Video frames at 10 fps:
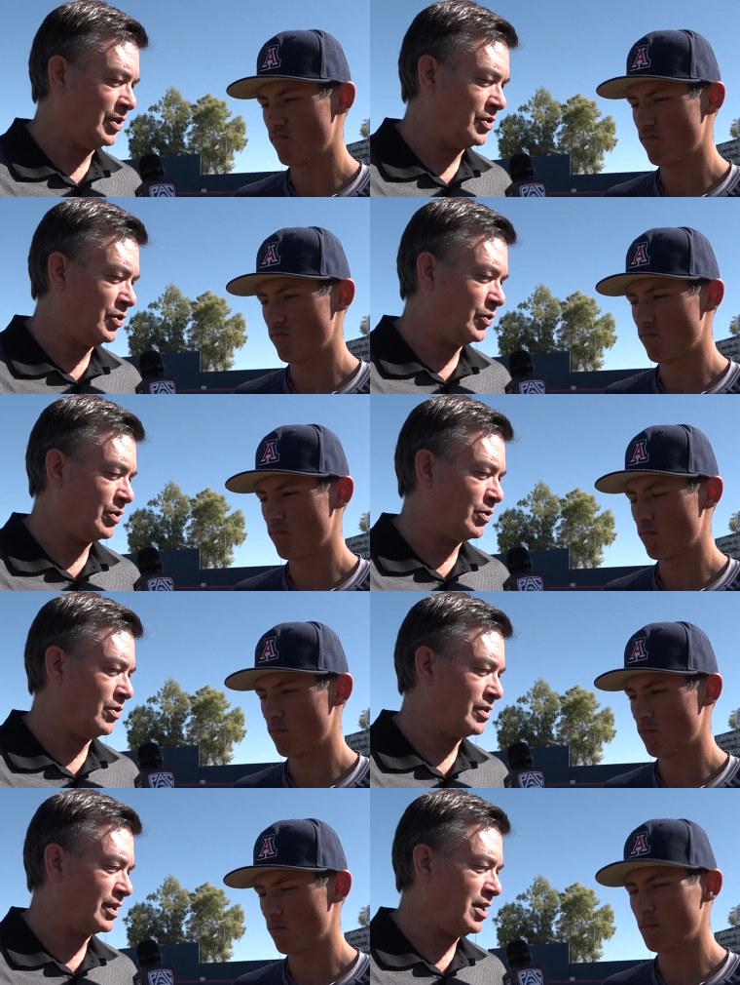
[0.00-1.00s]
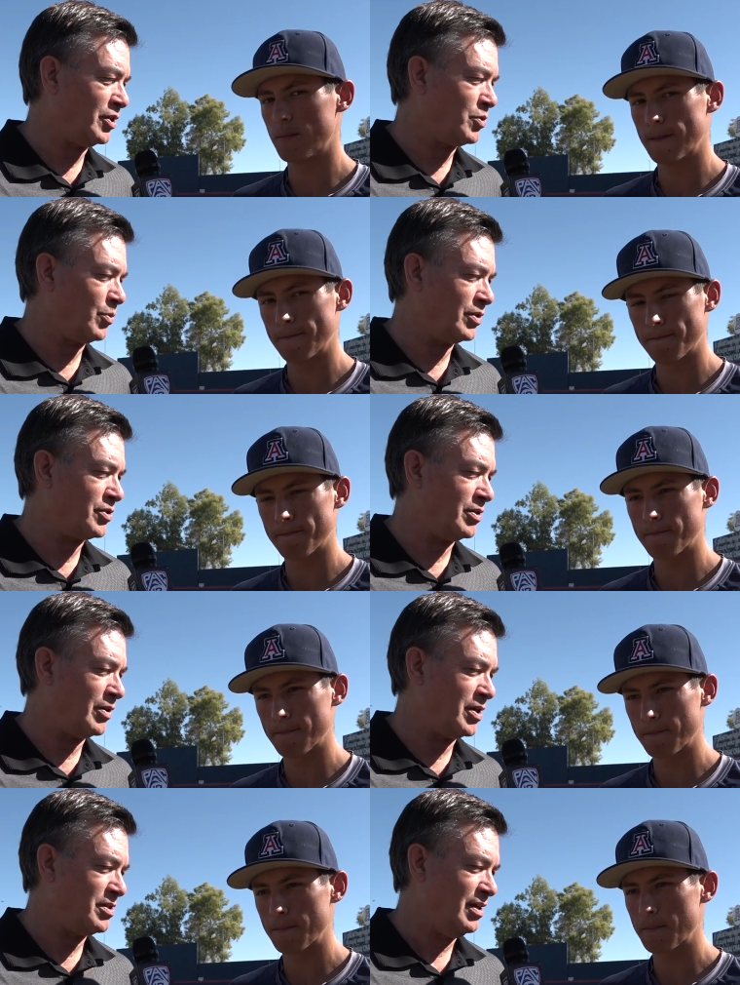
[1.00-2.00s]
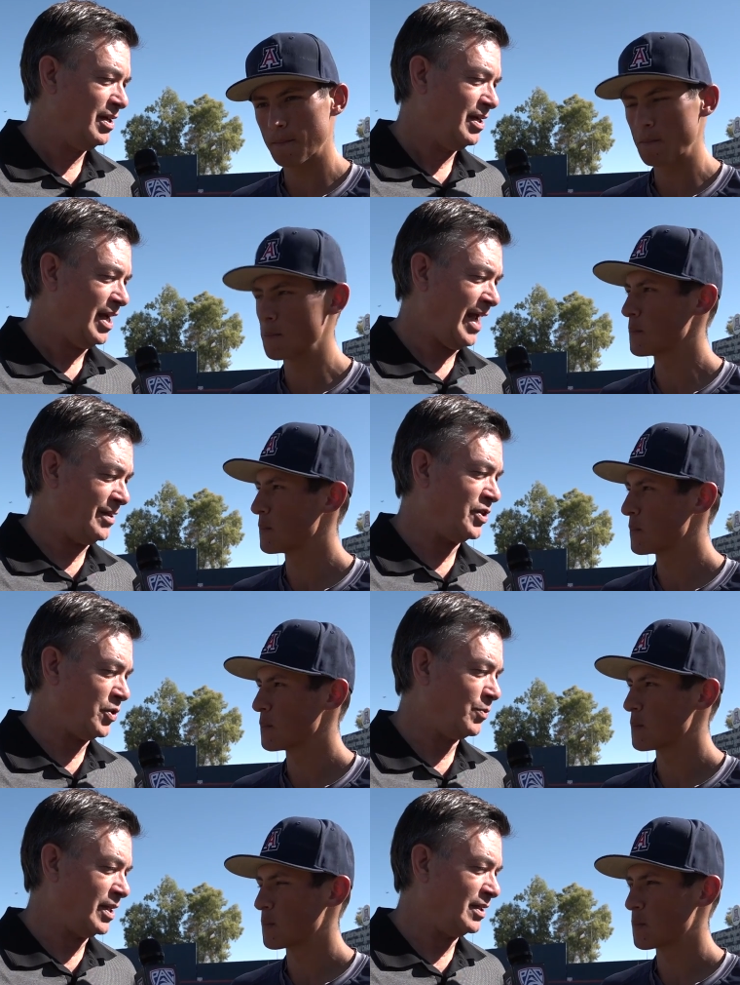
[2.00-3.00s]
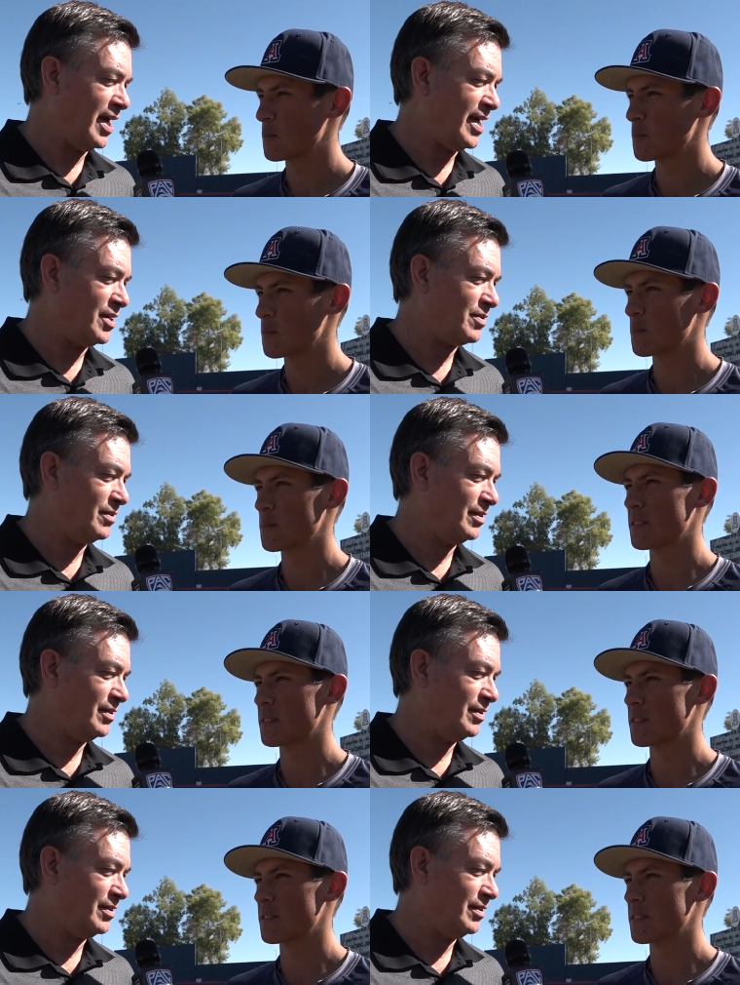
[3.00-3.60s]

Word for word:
Speaker 1: when you knew you were going to the College World Series, and then you realized,